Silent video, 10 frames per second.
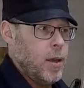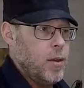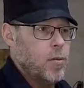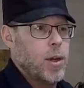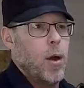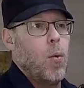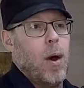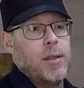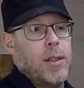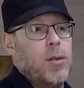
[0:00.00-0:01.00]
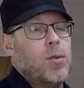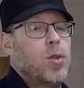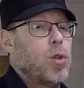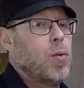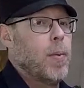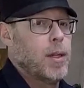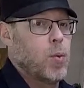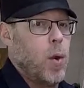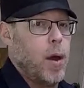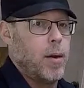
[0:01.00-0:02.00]
You don't want to use too
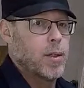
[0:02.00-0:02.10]
much water.